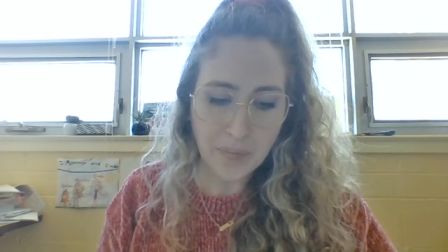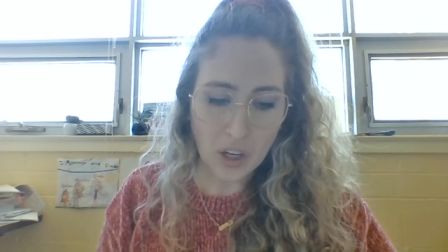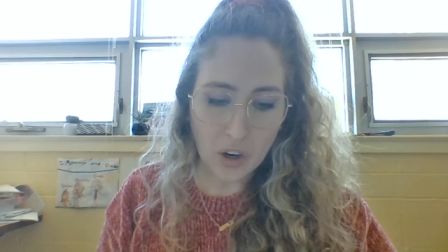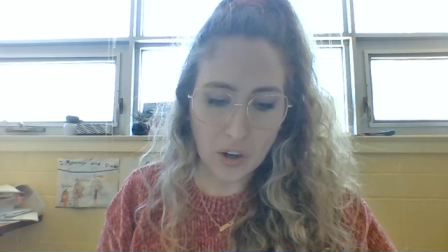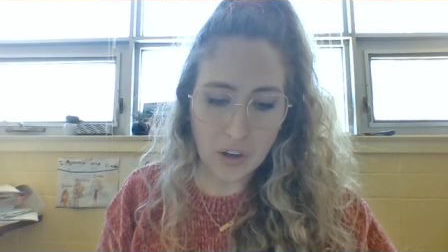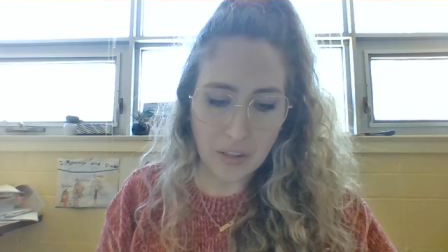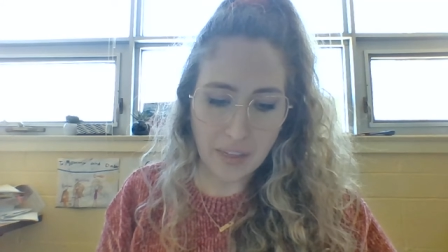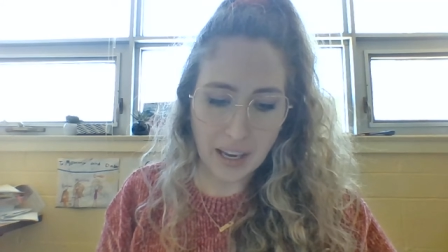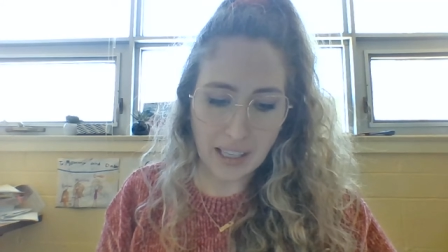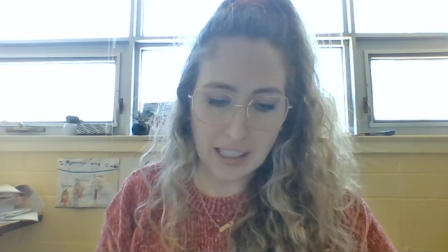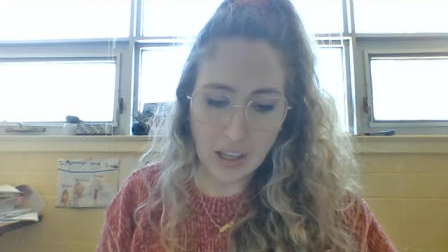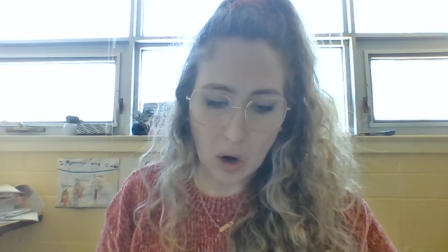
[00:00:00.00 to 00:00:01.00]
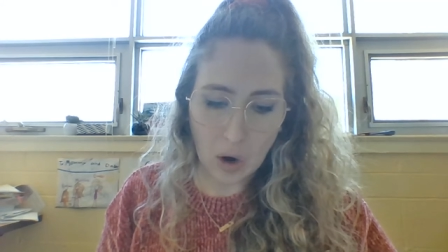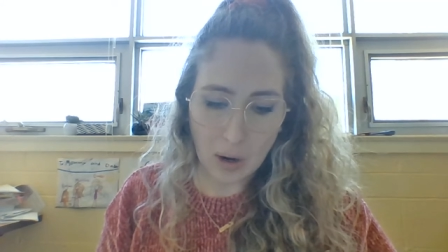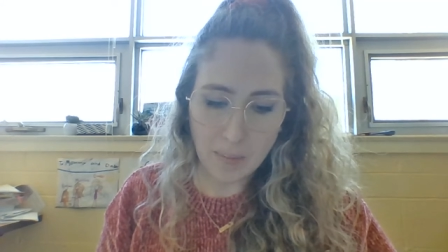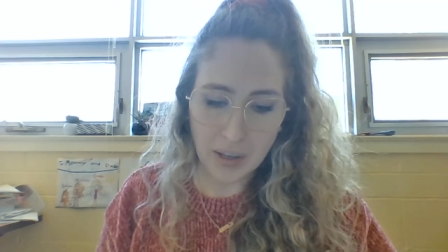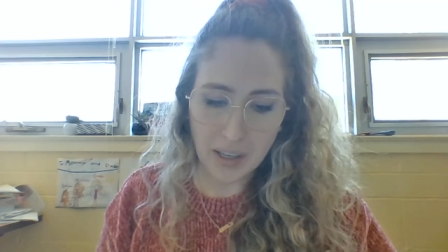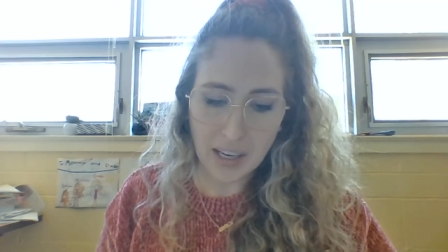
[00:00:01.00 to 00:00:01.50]
Earl Thane in
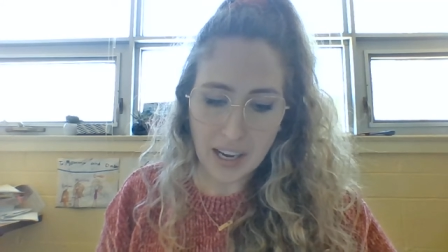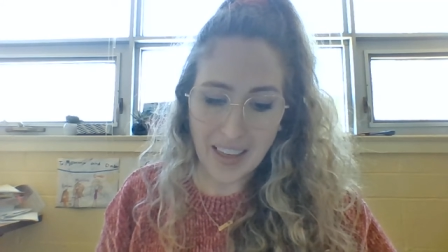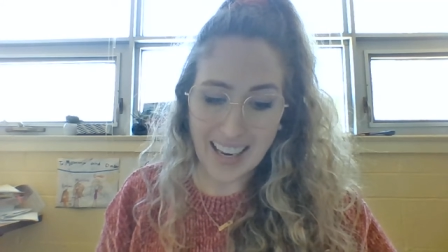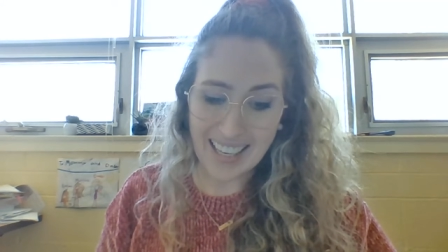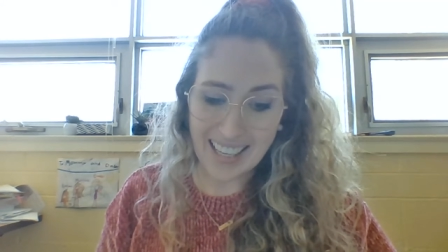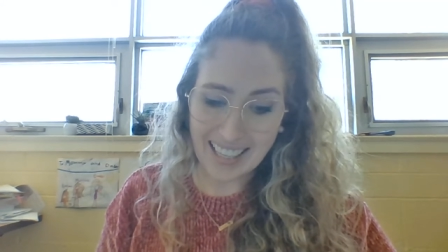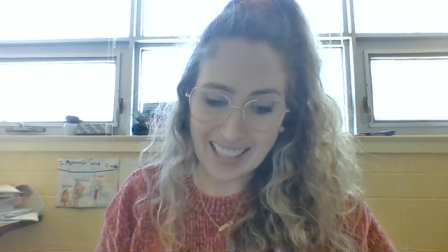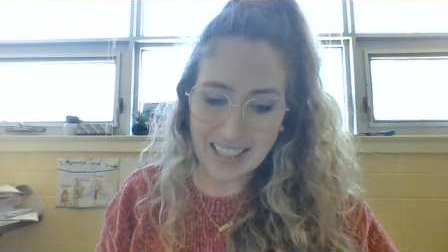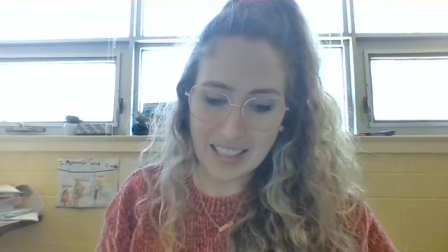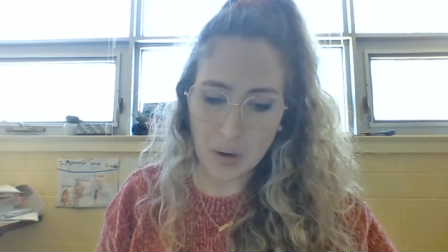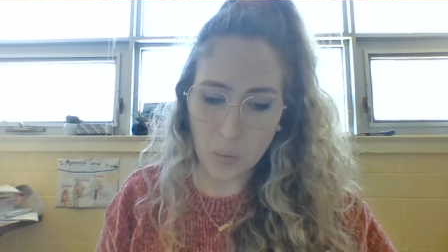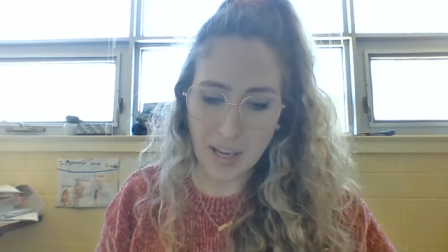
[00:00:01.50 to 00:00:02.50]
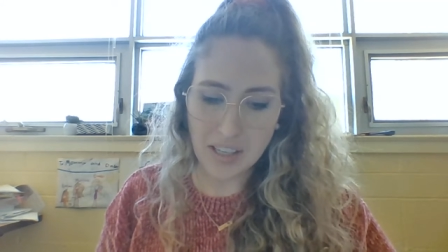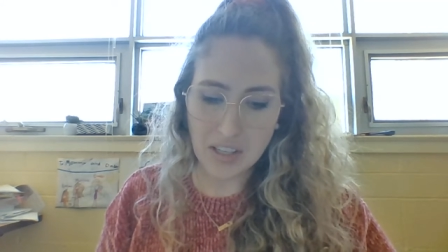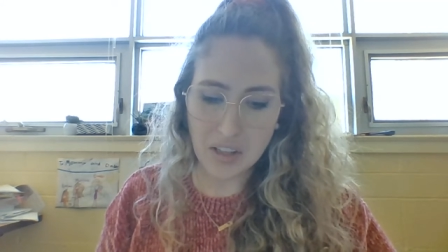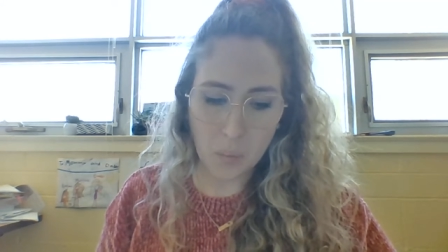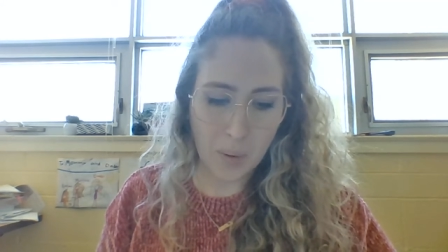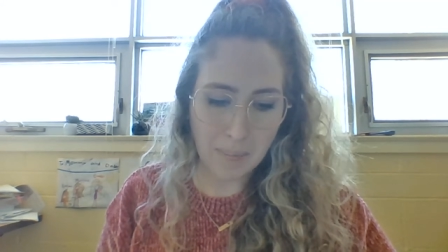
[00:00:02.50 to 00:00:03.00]
armor, that in
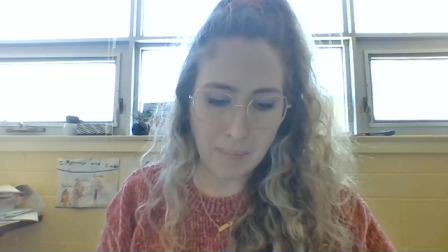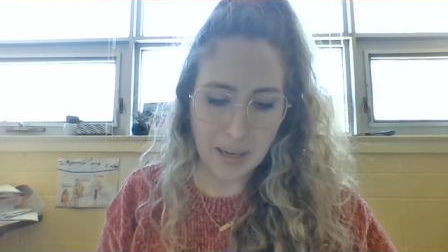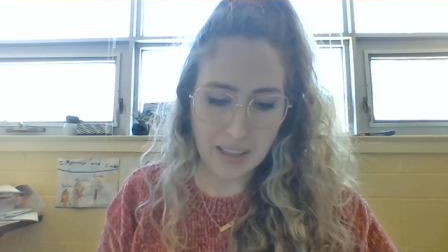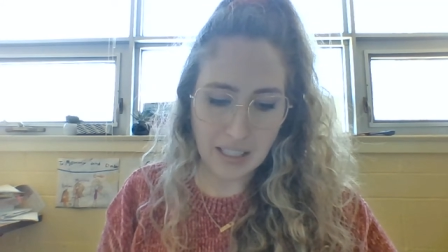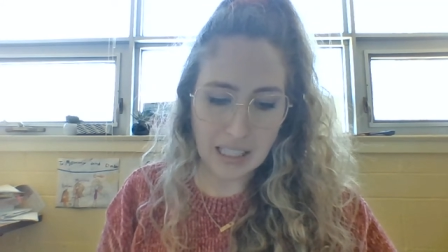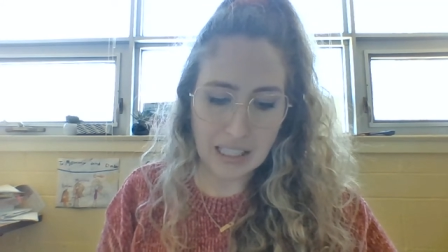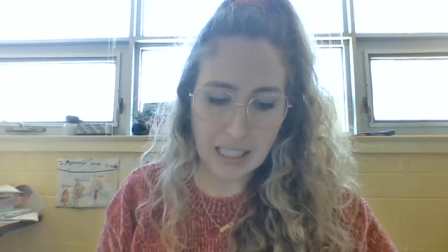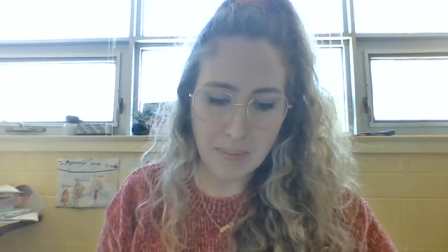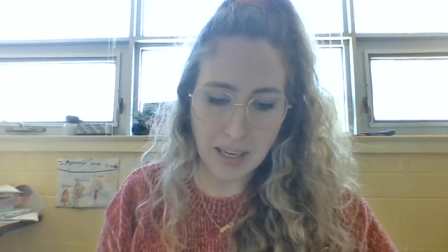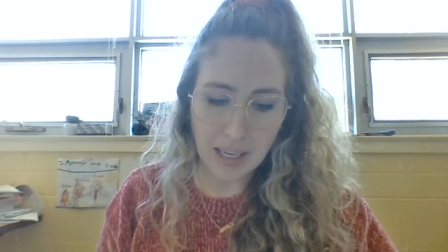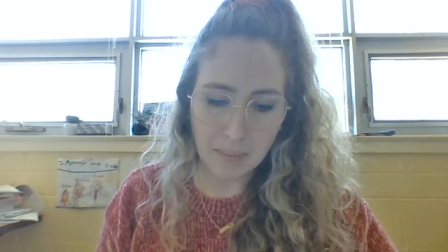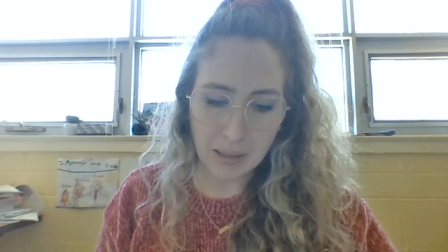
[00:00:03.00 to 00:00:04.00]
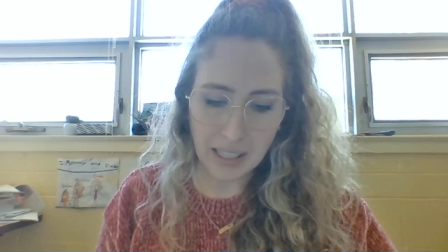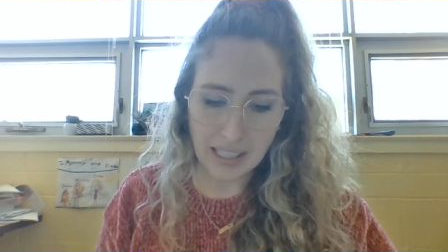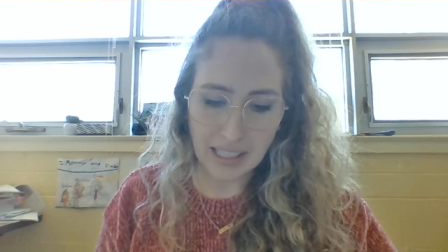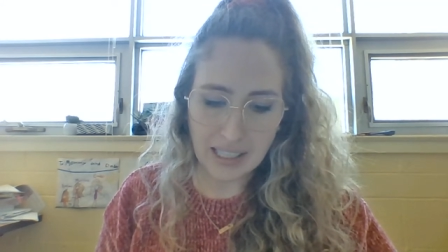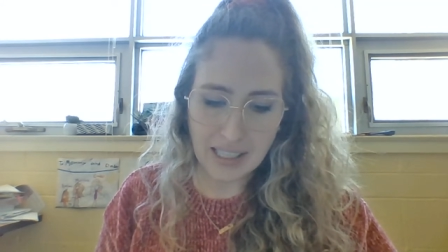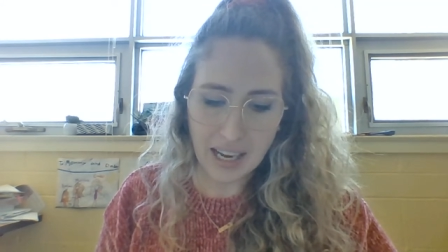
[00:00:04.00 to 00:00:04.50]
went the weapon, gleaming and
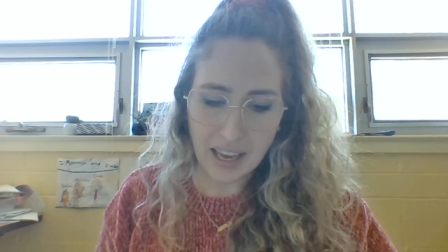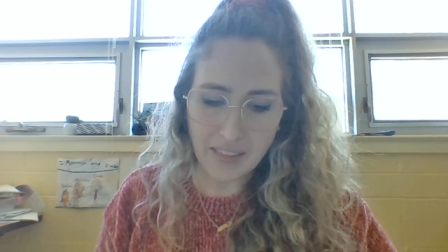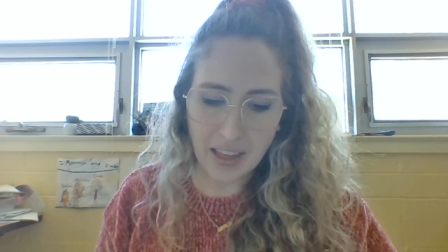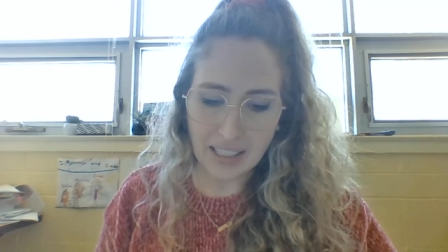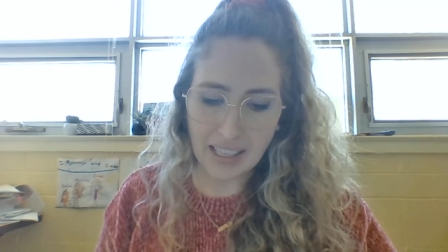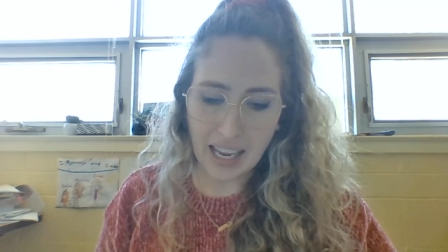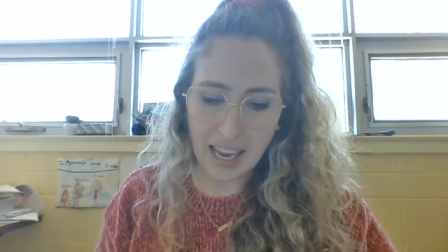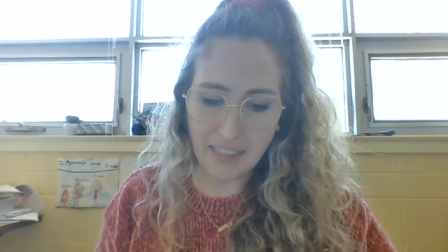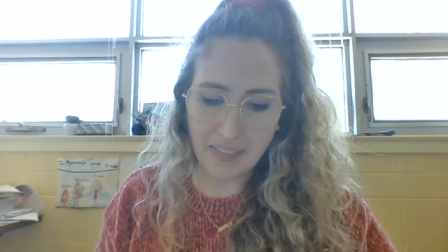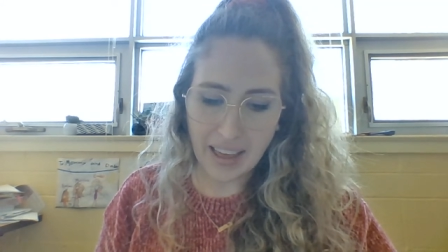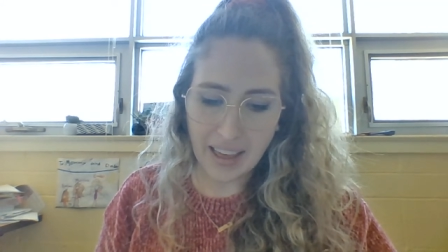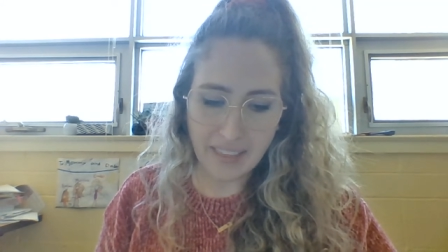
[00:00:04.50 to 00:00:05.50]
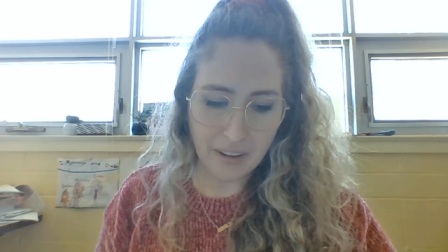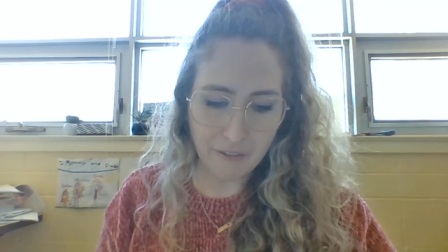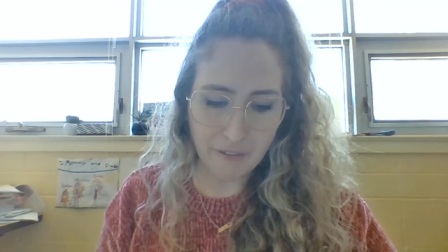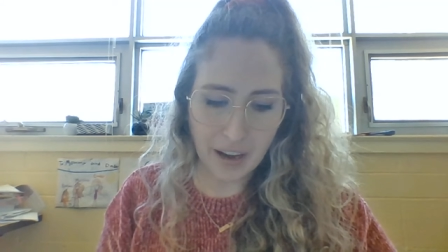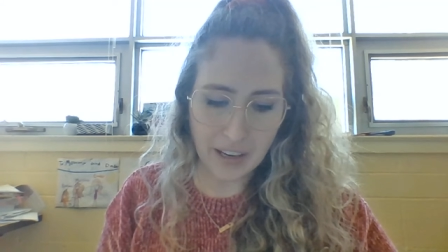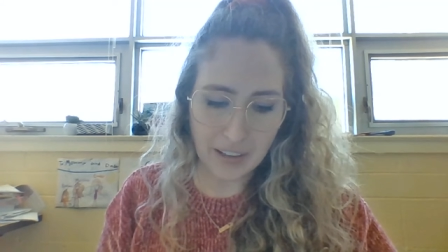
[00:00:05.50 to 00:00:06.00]
plated, that gan then the
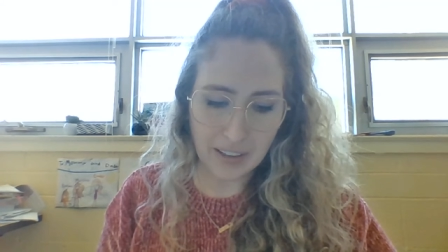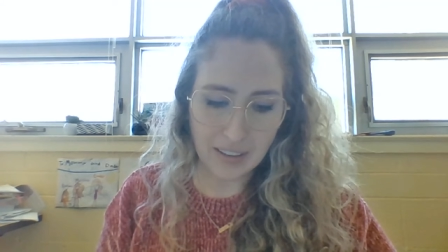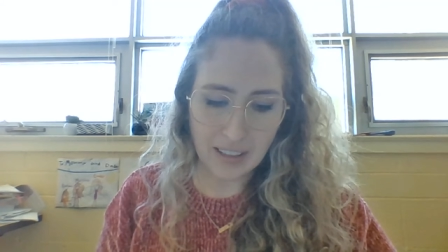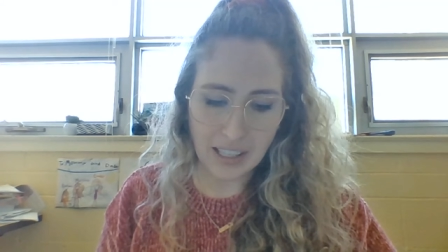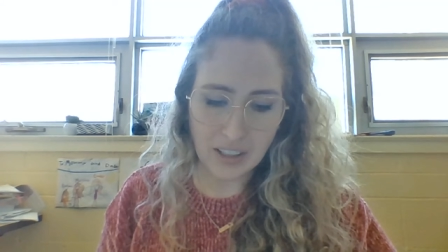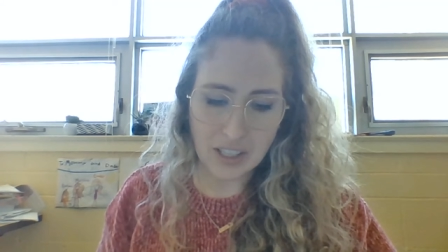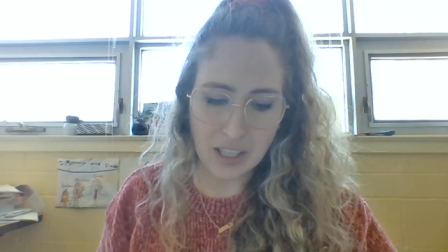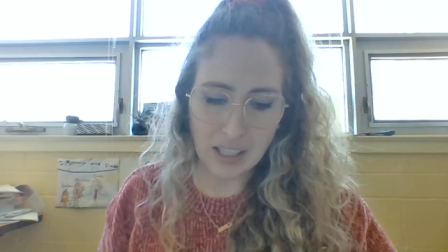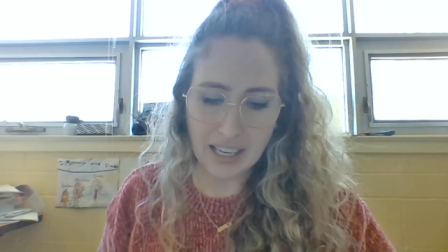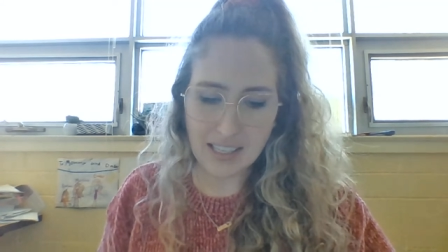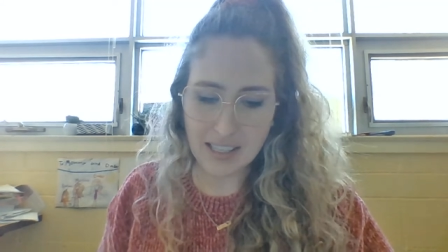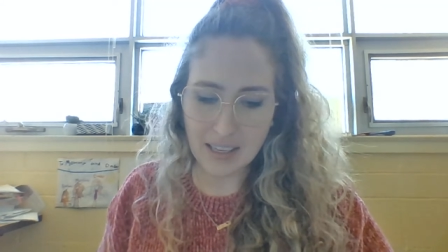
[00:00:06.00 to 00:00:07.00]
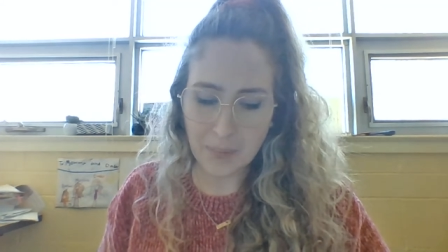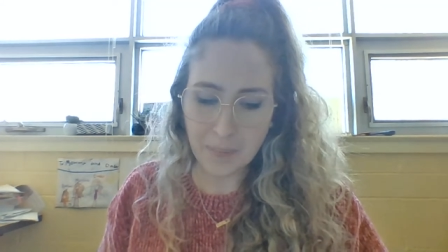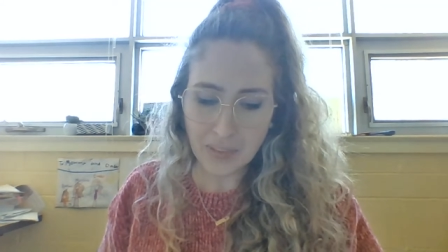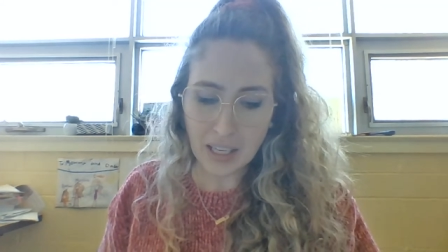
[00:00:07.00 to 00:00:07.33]
fire later to lessen.